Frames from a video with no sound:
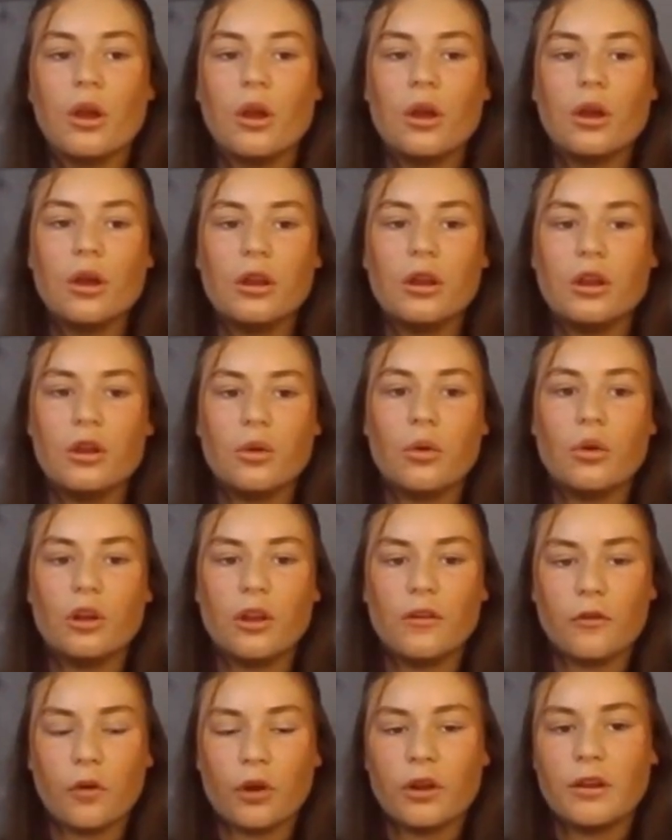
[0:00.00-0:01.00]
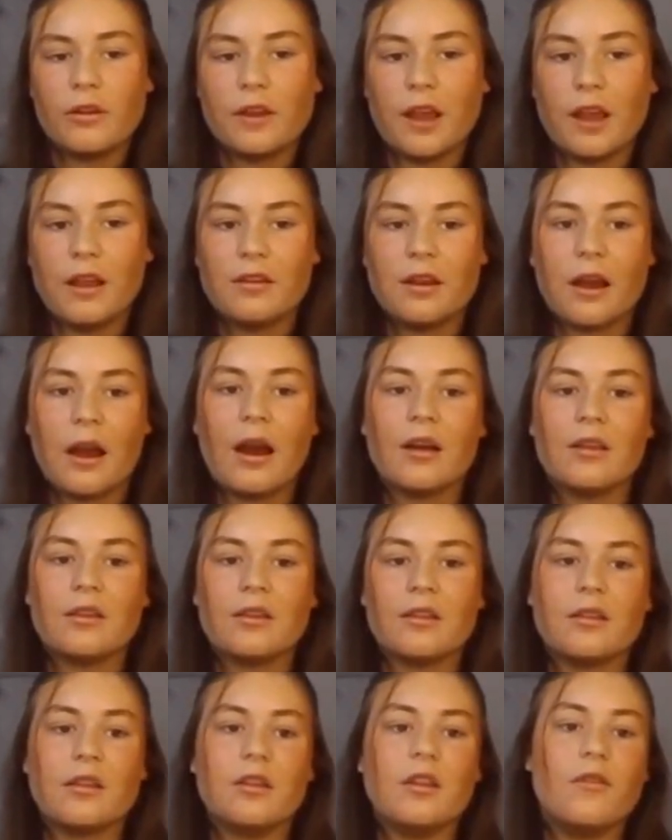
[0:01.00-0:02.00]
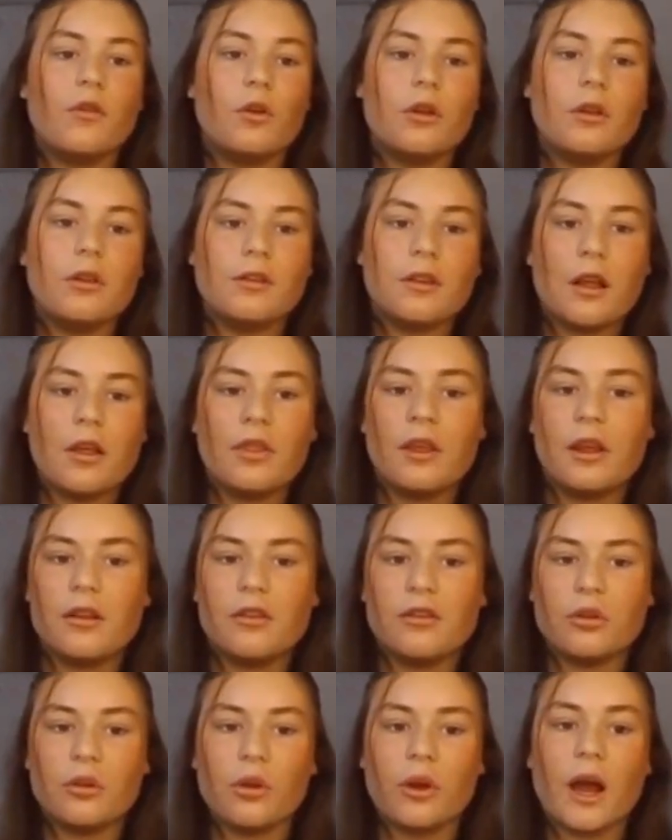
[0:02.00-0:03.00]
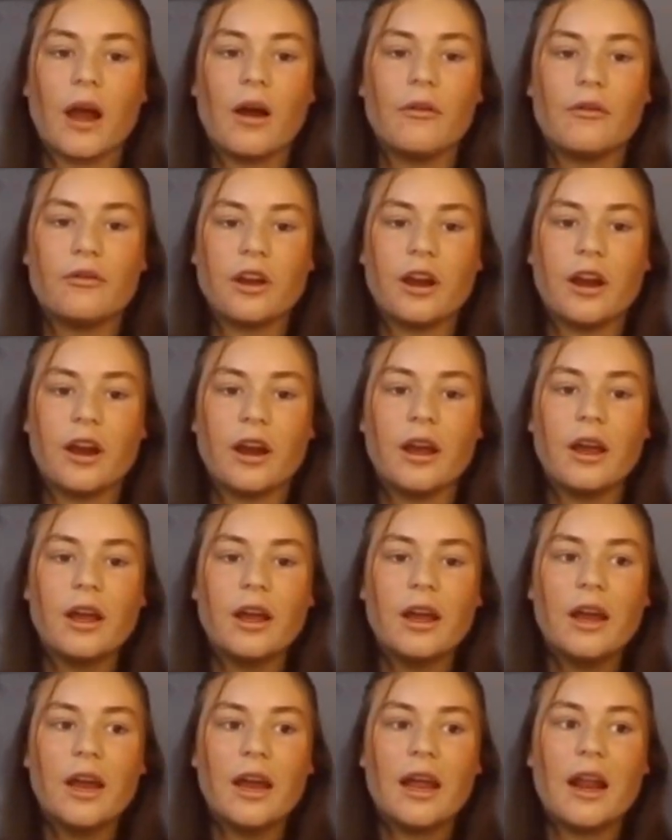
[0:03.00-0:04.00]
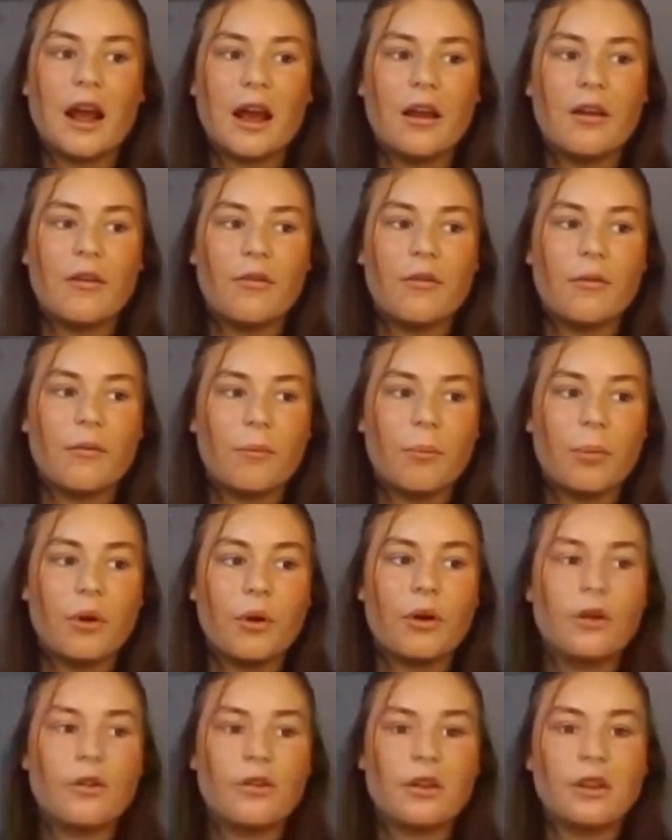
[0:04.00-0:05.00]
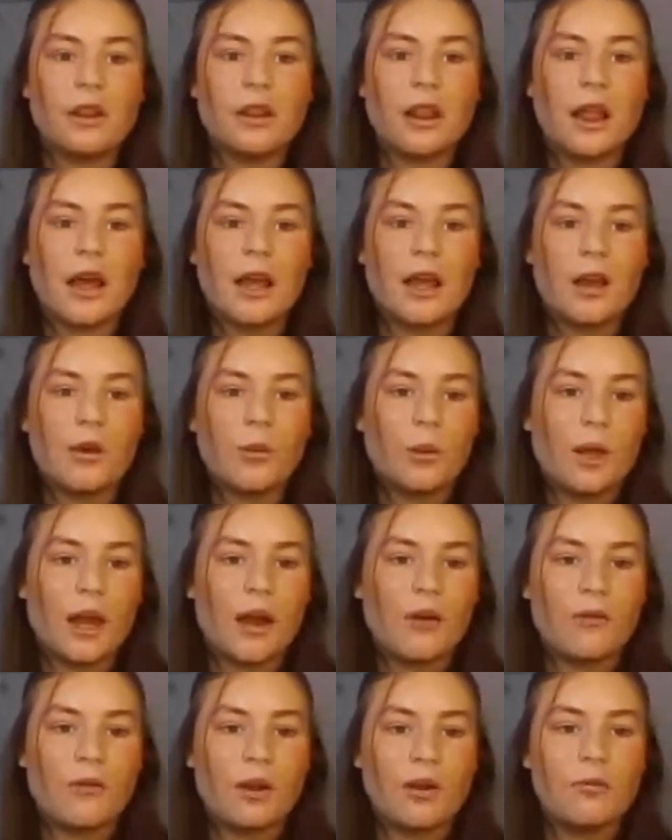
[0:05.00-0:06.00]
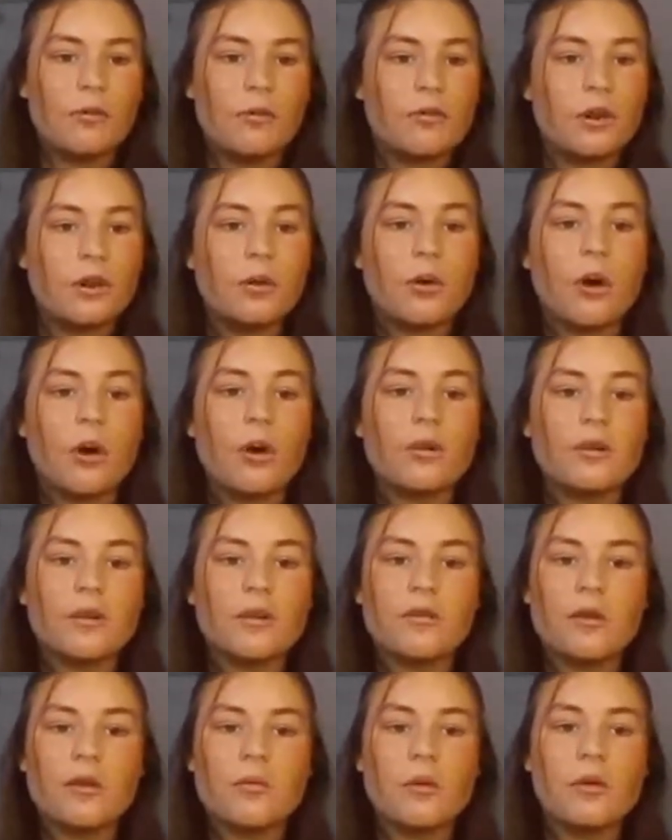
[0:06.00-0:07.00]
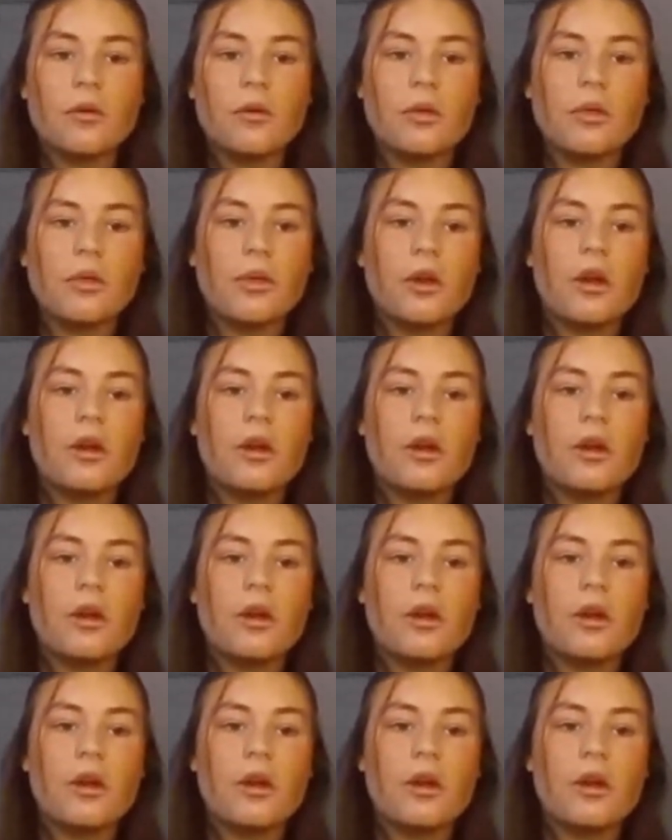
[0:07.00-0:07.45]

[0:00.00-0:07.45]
You've got your set tasks and you've got your set things to look after. And I personally we have like review calls every month.